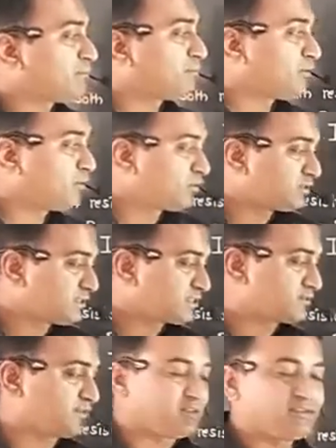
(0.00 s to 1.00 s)
both
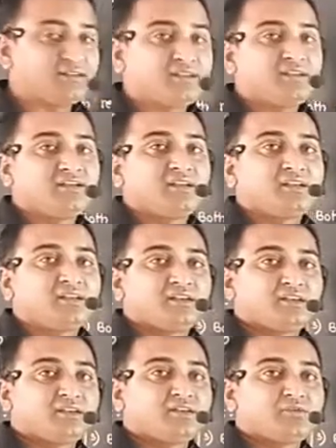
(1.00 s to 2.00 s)
this one,
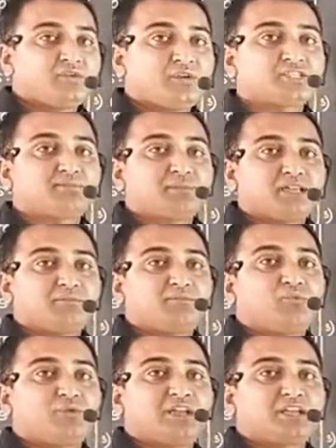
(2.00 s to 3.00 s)
which
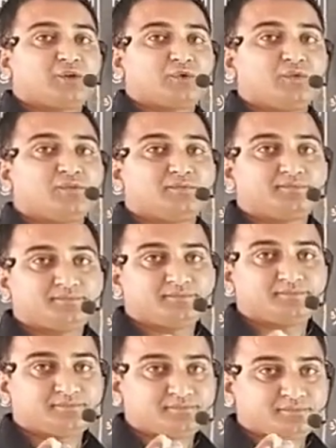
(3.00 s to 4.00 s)
bulb will give
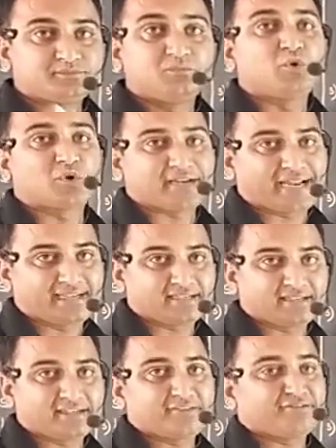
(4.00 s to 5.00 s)
more
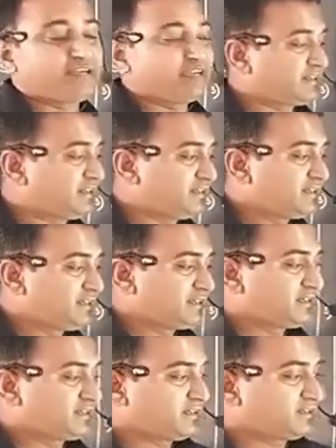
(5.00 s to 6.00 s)
light? Definitely
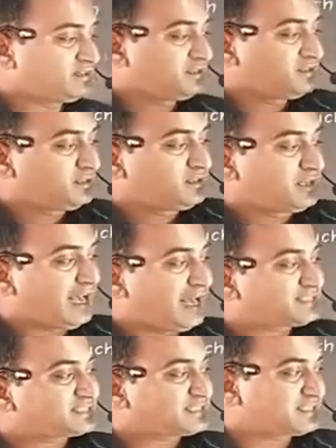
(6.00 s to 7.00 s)
here,
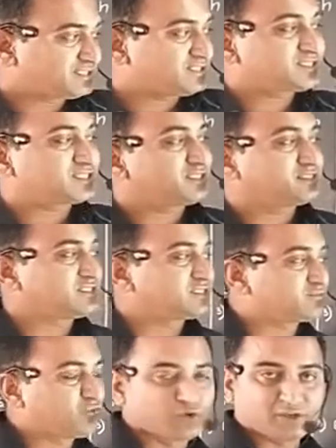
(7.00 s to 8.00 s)
as resistance
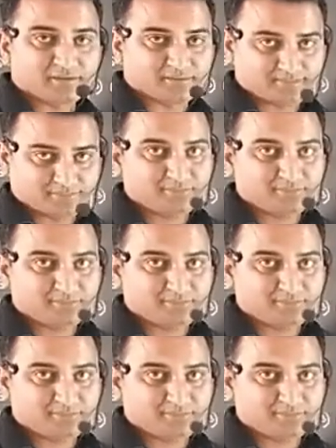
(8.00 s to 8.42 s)
is more,